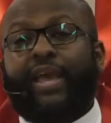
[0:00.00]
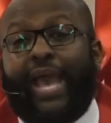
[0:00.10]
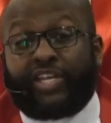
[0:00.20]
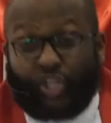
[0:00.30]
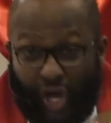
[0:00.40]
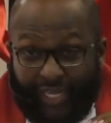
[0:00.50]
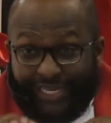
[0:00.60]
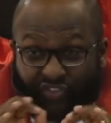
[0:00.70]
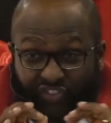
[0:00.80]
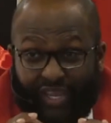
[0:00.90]
and God
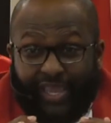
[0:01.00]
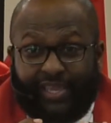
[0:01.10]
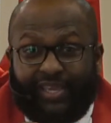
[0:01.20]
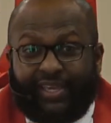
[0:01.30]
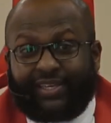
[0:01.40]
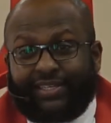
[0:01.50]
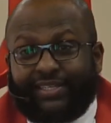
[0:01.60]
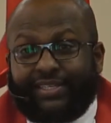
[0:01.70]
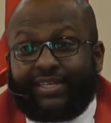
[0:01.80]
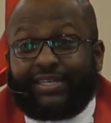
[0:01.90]
is saying,
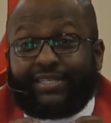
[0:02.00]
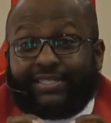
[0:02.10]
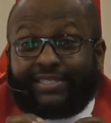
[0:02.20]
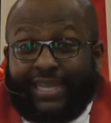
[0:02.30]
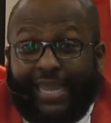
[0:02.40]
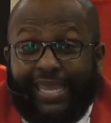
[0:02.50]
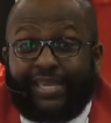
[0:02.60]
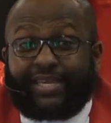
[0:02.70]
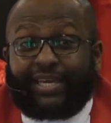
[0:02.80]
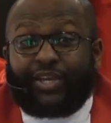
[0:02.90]

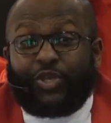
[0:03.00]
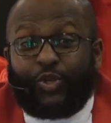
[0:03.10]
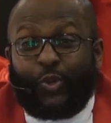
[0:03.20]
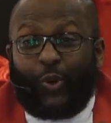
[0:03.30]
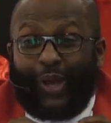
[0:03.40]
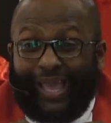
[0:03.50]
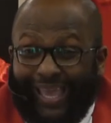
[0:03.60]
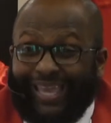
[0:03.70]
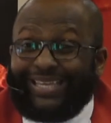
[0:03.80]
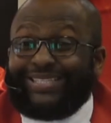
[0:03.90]
take your
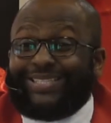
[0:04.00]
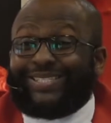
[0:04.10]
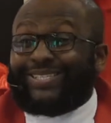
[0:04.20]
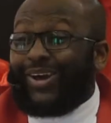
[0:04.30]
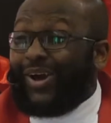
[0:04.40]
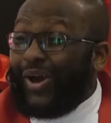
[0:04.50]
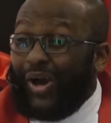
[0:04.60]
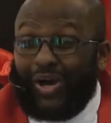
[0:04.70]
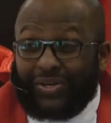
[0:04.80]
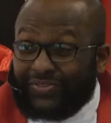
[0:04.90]
hands
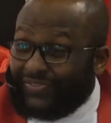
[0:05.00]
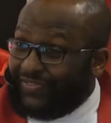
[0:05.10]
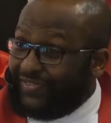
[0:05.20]
off.